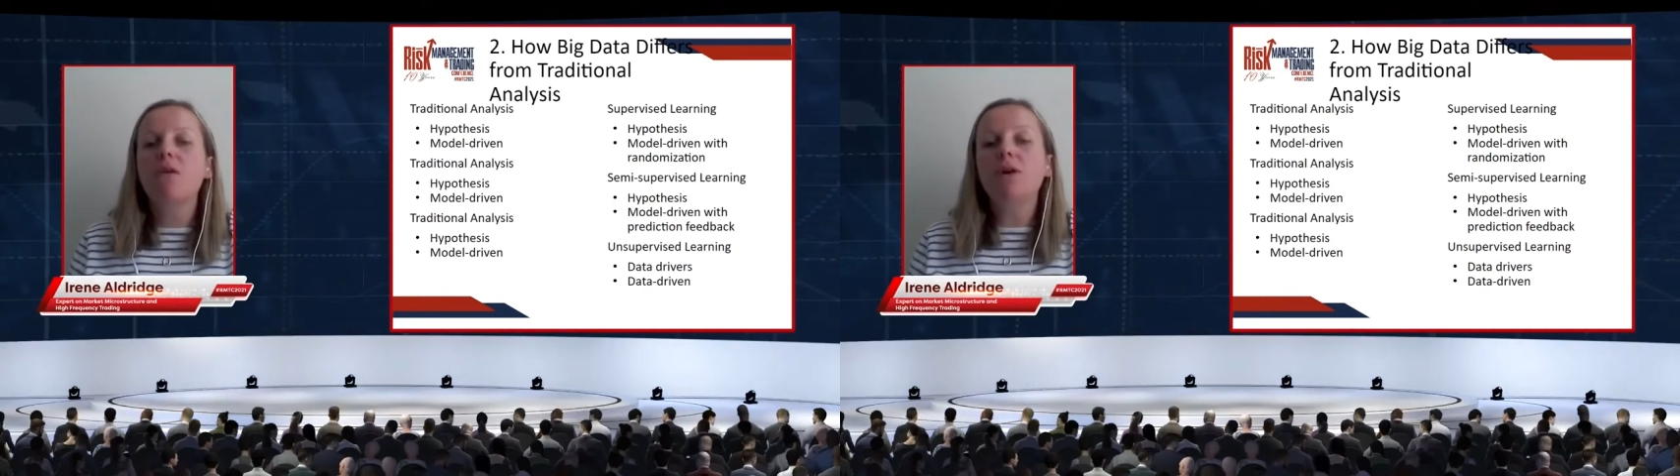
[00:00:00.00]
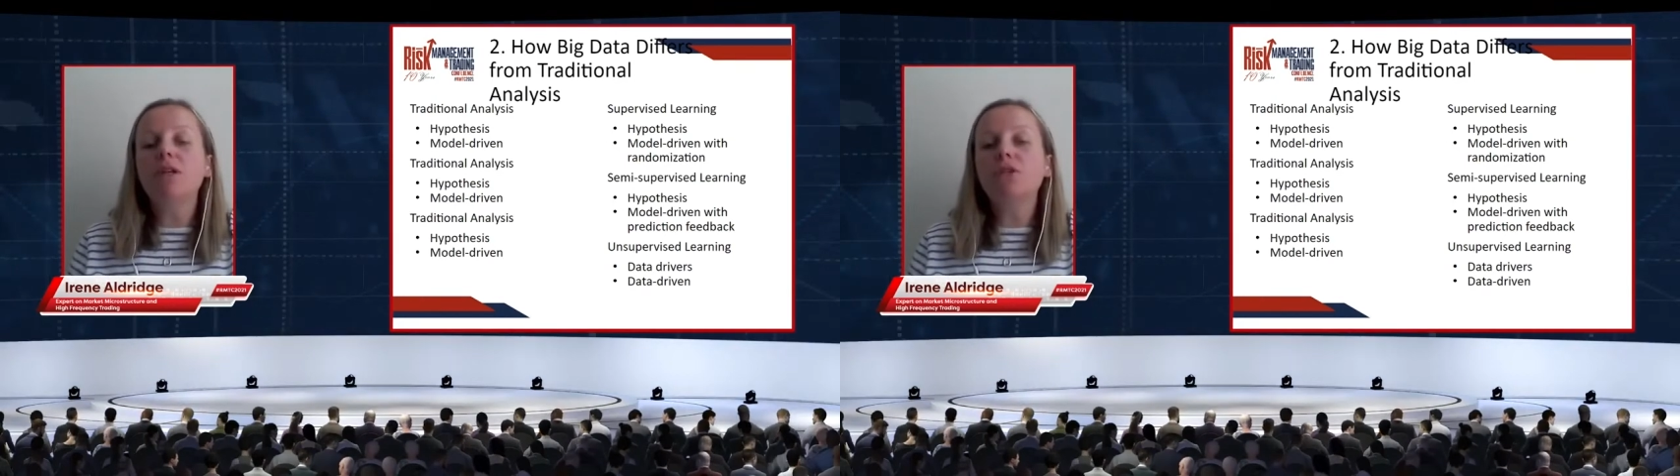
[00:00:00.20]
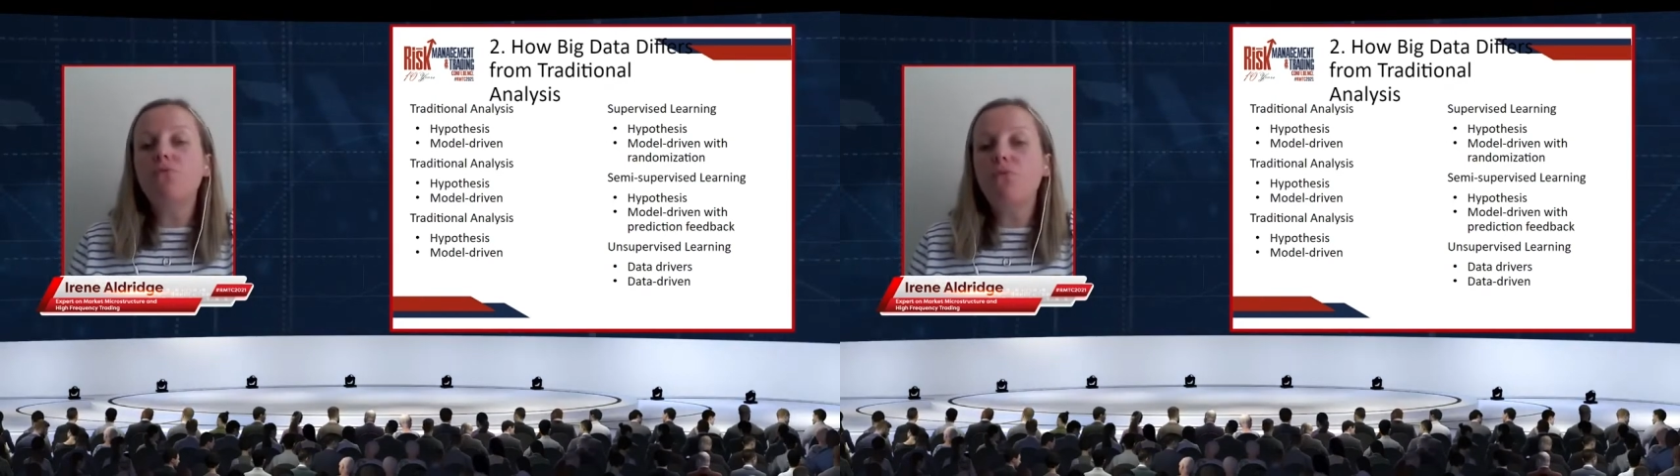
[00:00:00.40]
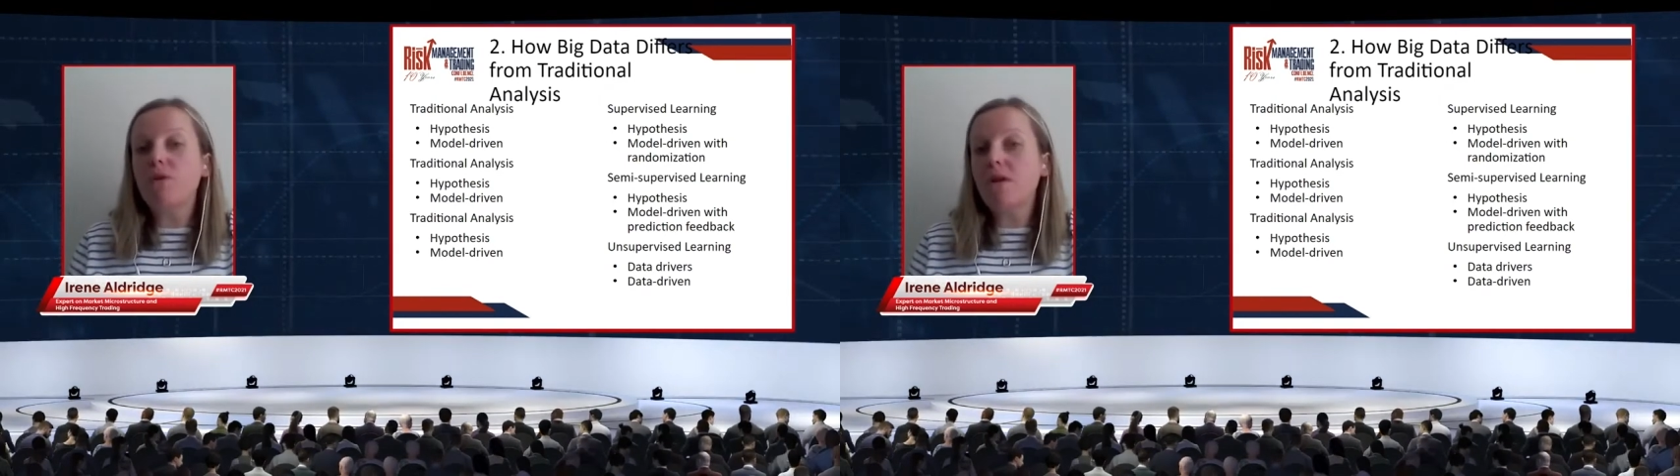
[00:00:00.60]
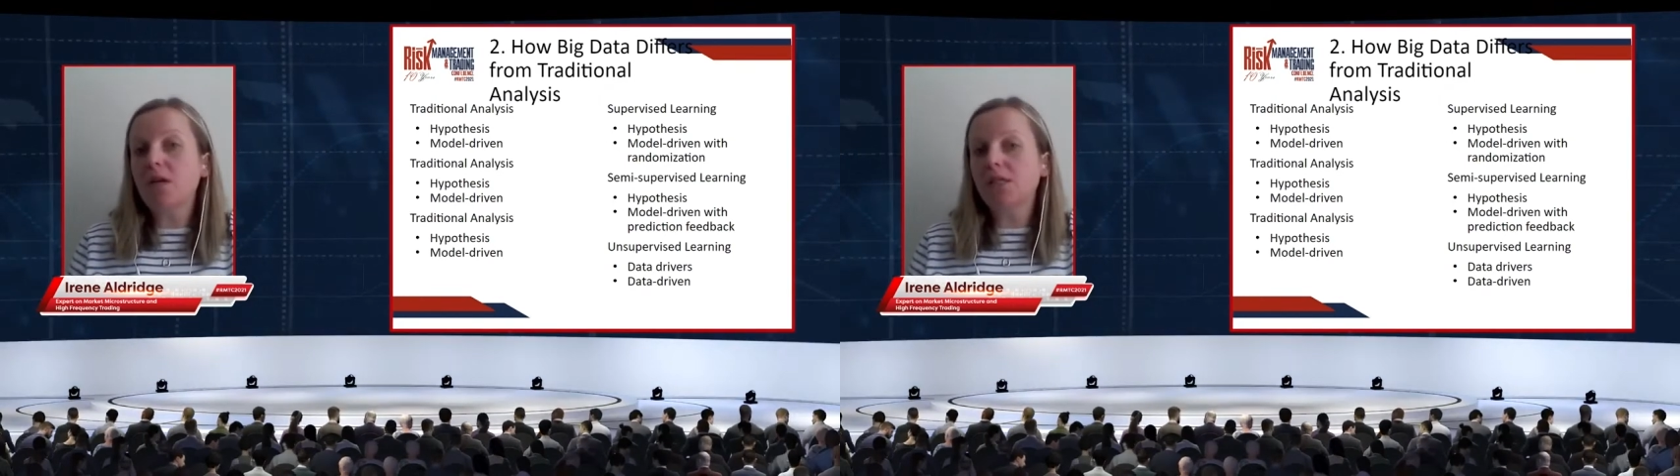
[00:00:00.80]
which
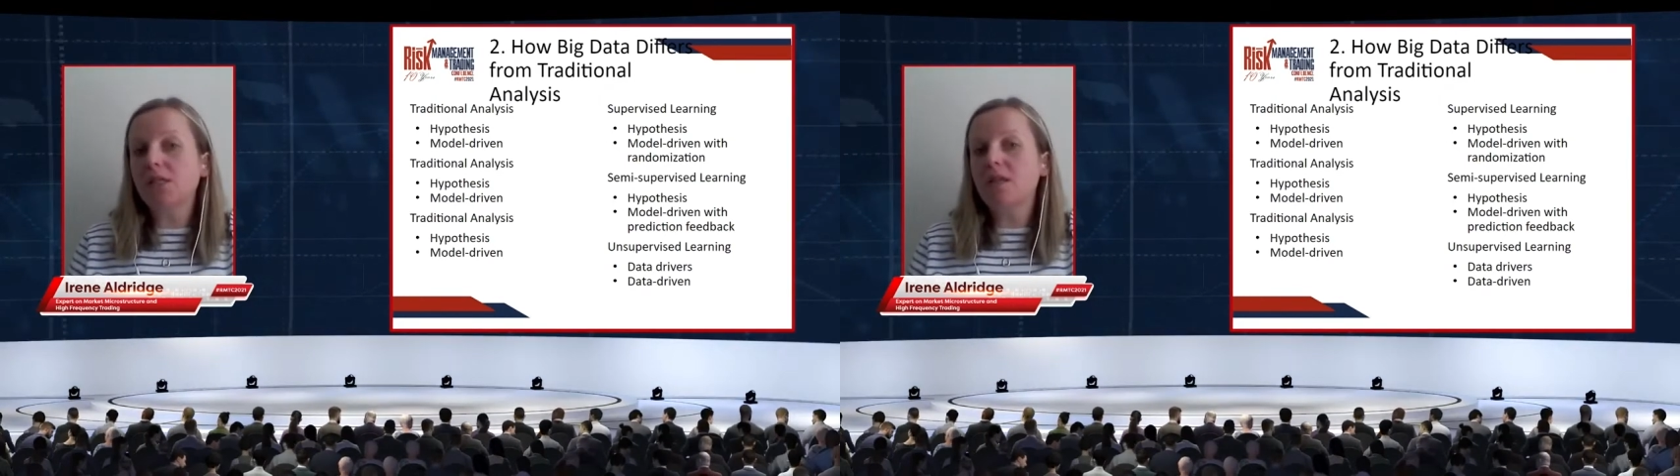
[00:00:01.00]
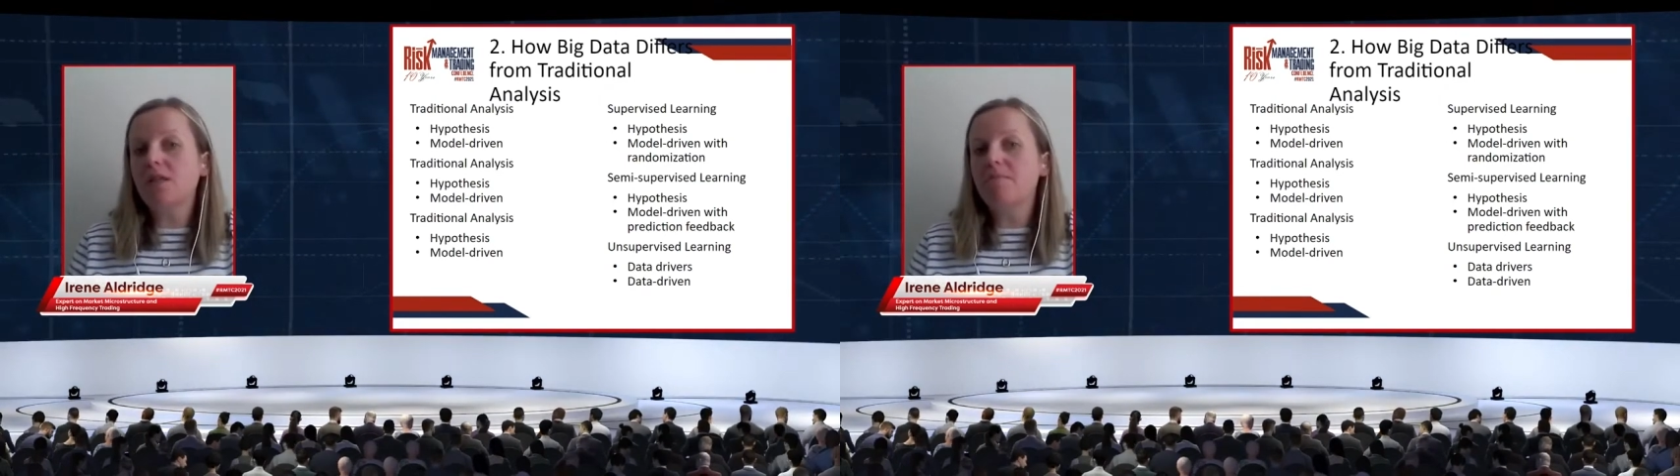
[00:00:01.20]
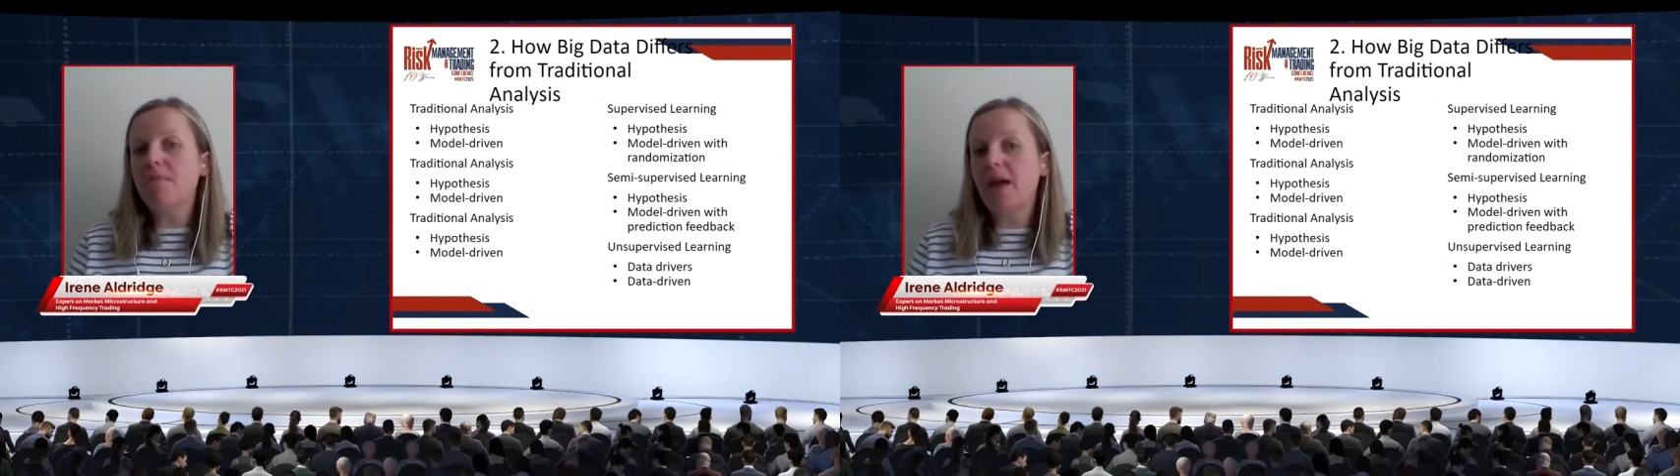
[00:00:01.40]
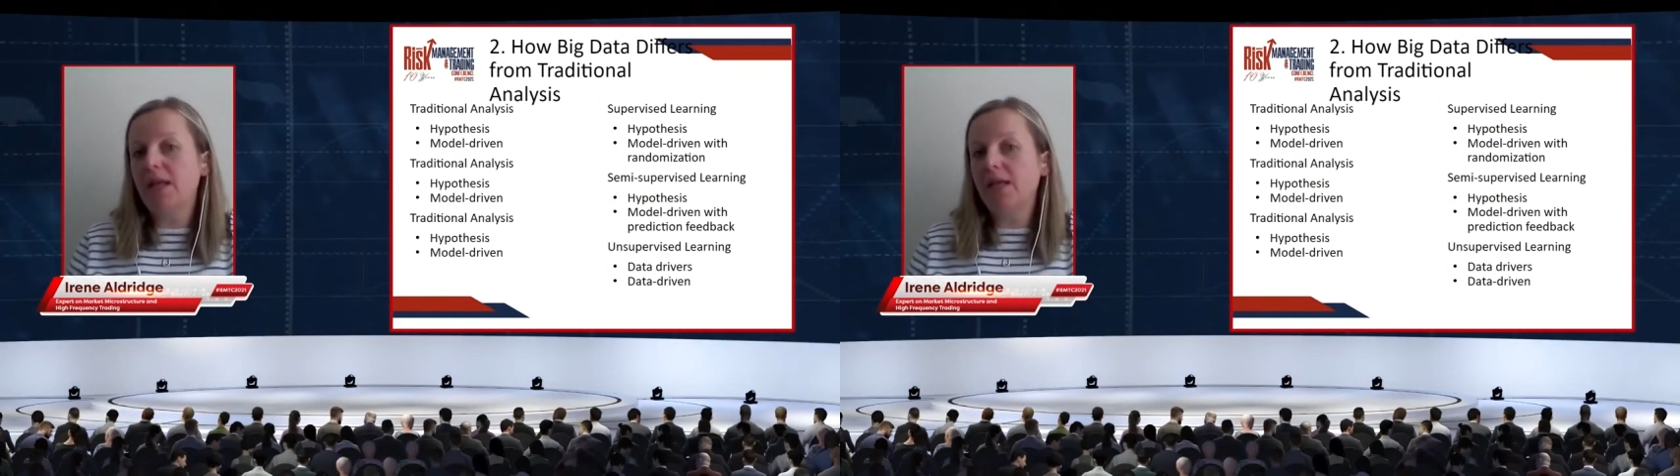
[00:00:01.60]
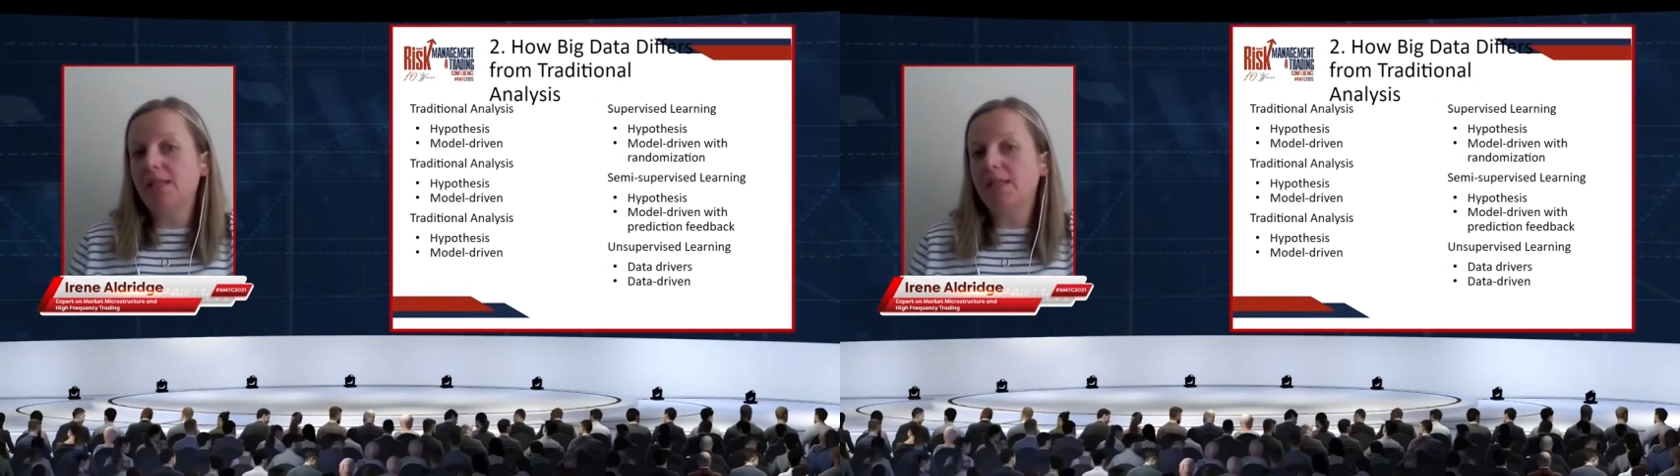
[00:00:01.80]
works in many